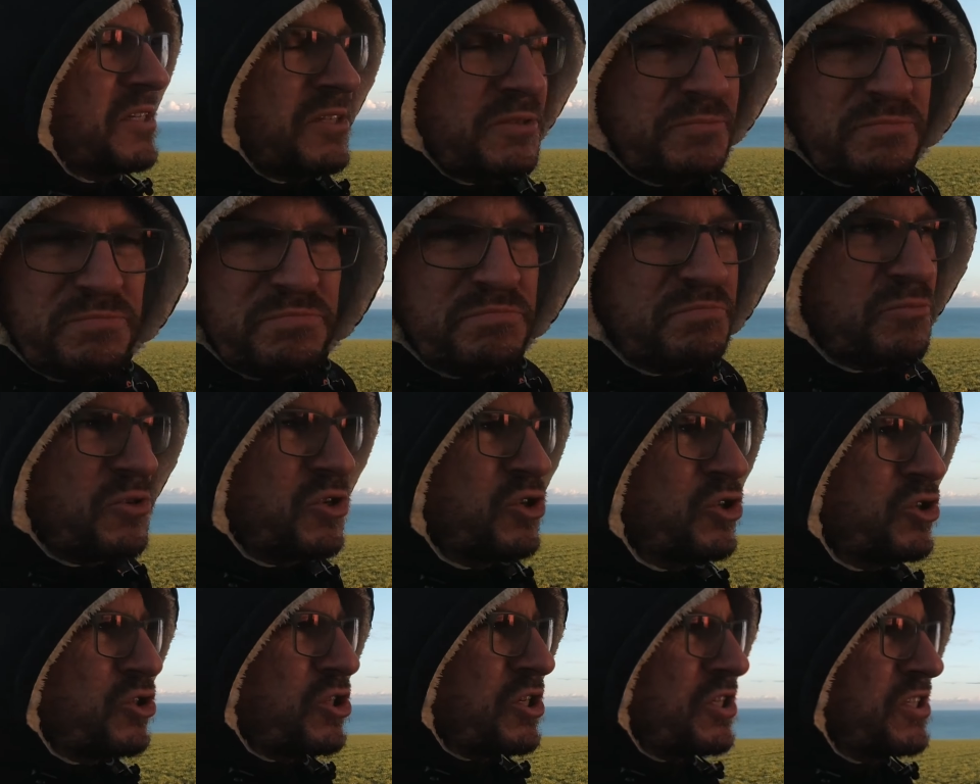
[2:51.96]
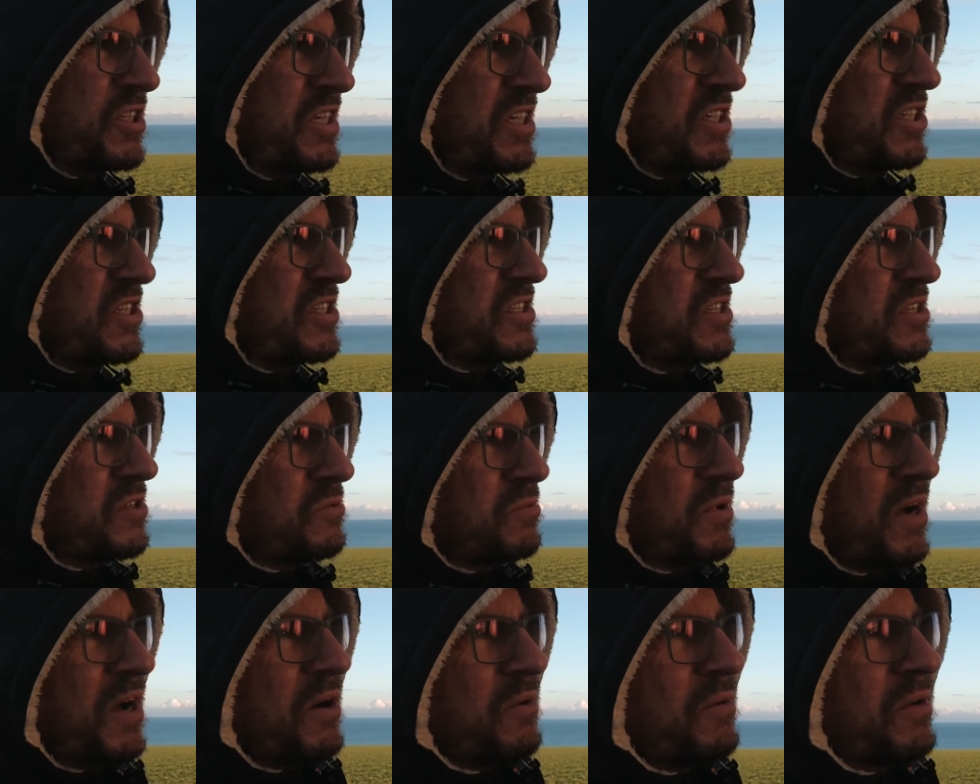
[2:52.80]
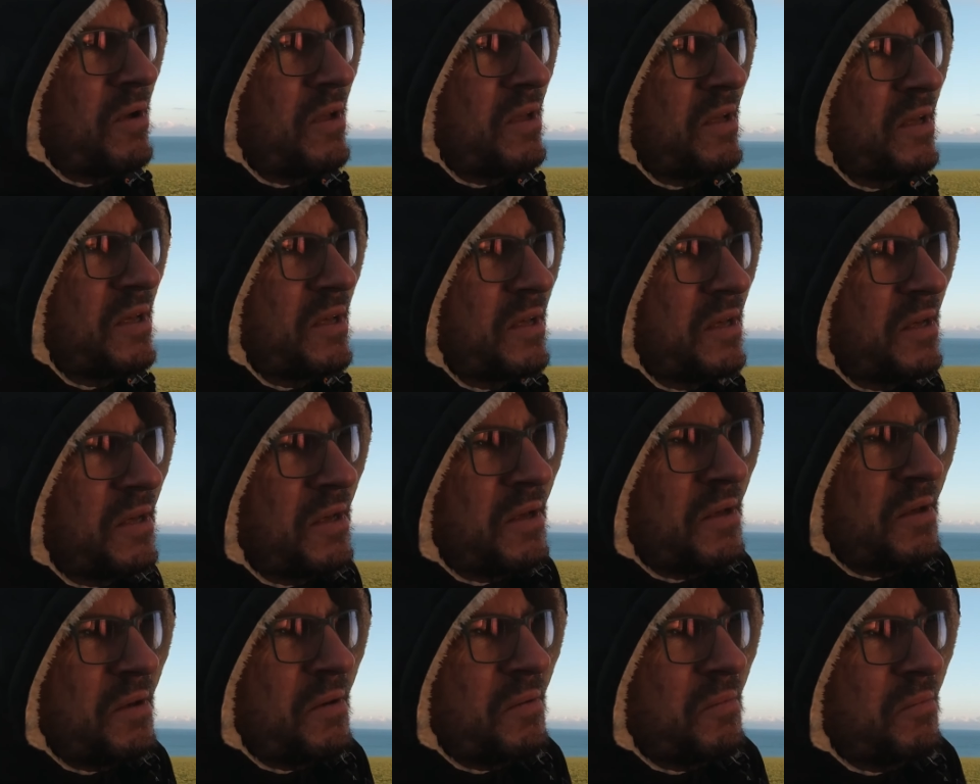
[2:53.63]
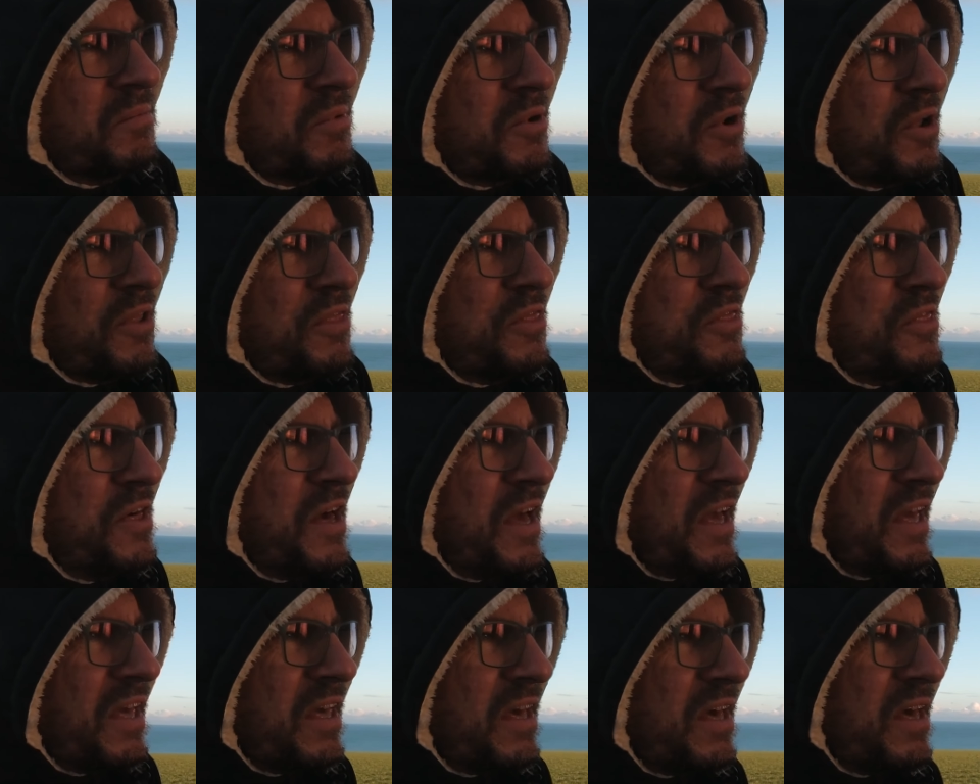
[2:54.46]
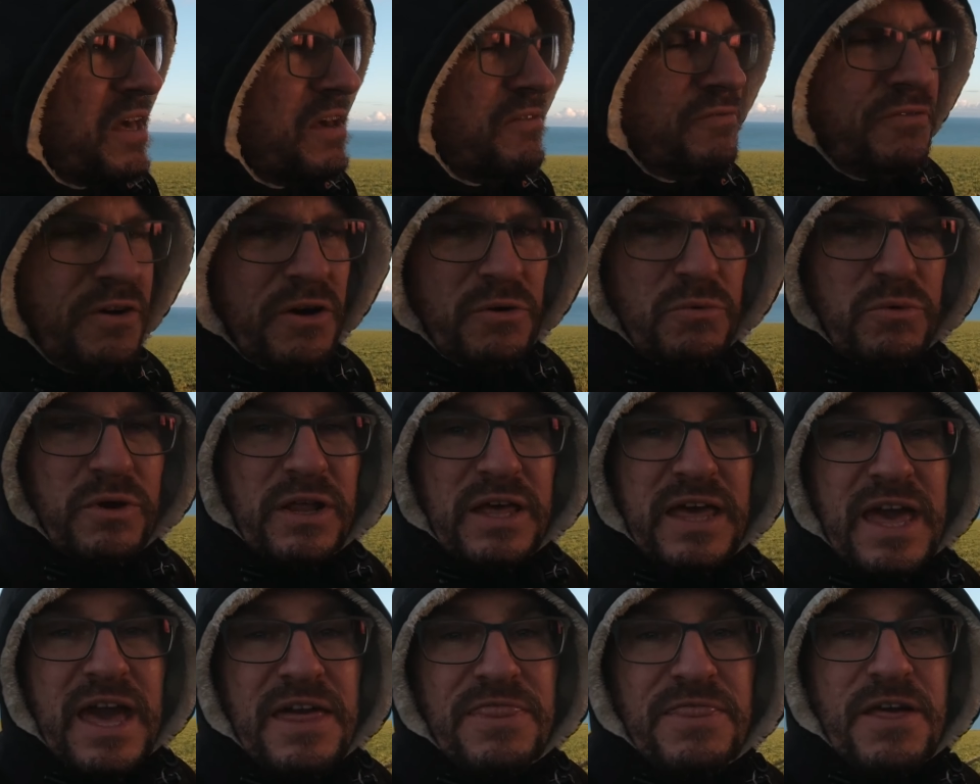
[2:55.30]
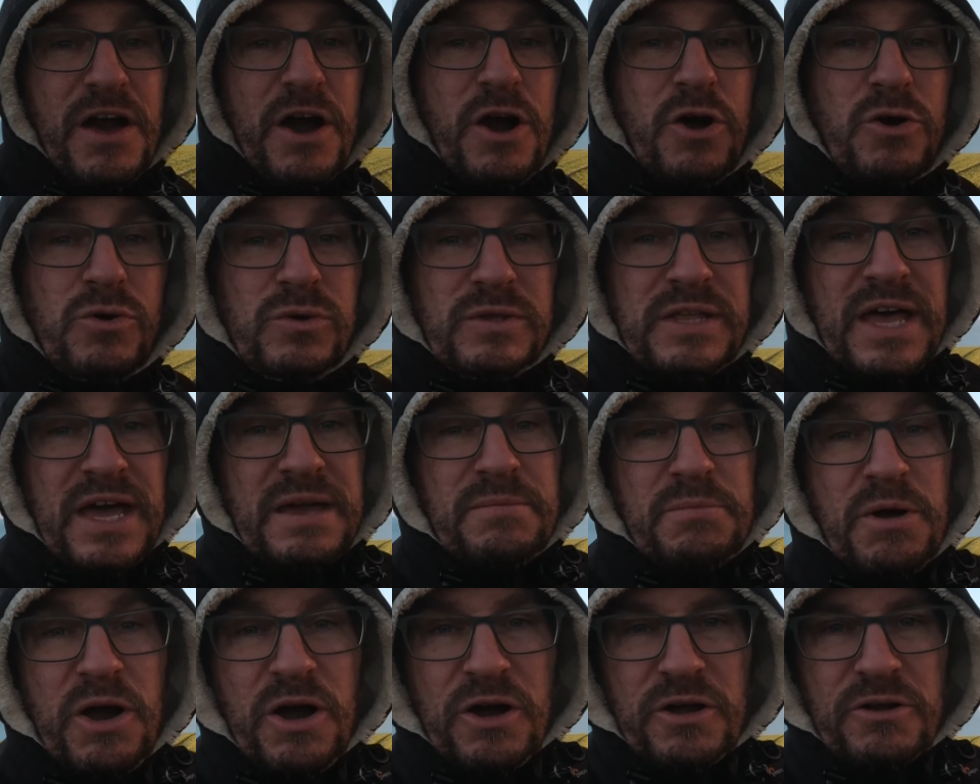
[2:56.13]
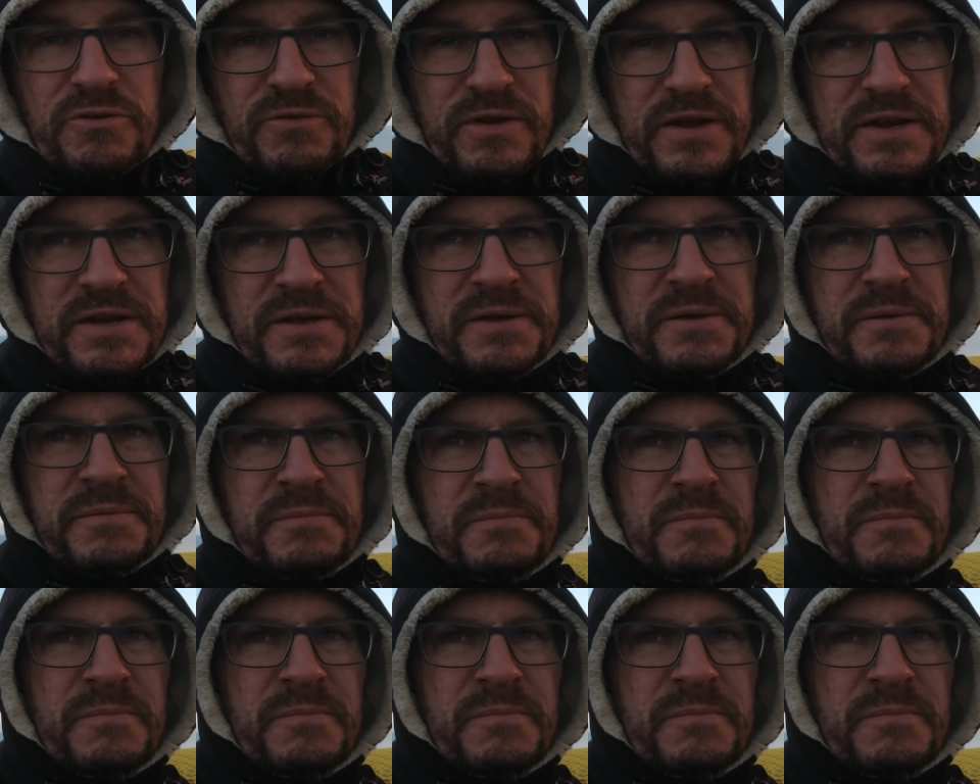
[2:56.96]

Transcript: It's good conditions as well. But I think if I want to get the whole day marker in,